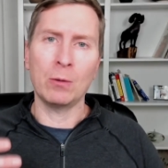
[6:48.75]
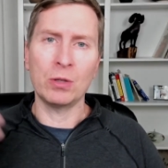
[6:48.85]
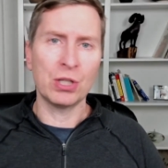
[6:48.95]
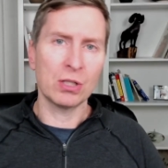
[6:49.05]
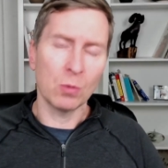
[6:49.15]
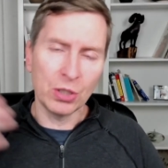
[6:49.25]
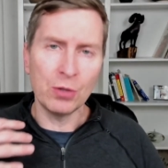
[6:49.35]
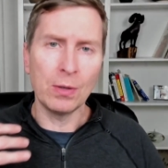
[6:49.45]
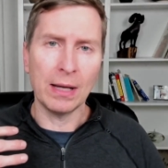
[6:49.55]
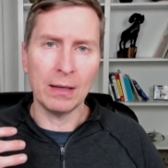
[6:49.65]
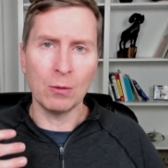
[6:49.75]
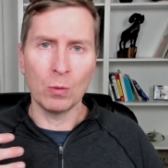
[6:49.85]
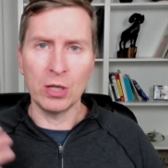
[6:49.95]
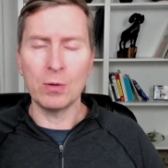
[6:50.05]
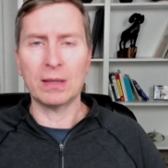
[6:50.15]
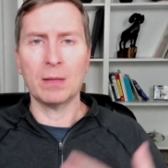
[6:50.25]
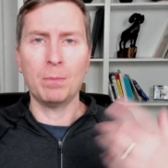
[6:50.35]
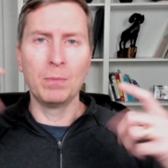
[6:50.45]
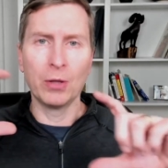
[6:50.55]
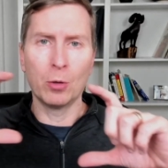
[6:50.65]
which is what you get when you get the
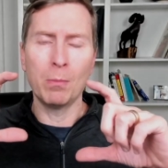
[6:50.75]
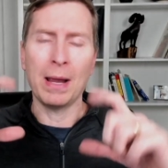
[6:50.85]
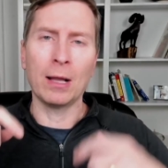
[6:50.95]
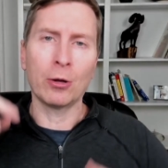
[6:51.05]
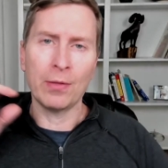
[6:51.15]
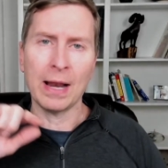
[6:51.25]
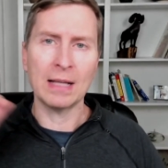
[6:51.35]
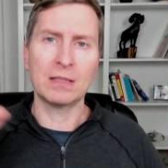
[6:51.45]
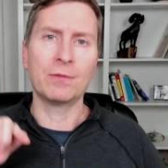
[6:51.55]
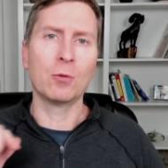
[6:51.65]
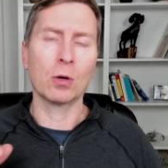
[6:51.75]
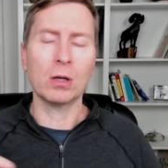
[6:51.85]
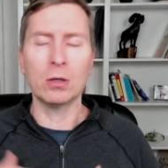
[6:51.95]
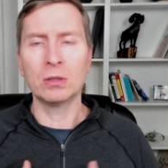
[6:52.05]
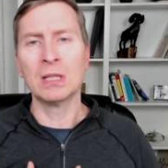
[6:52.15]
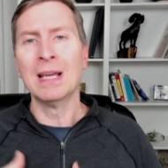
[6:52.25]
little mailer that has the 4 codes,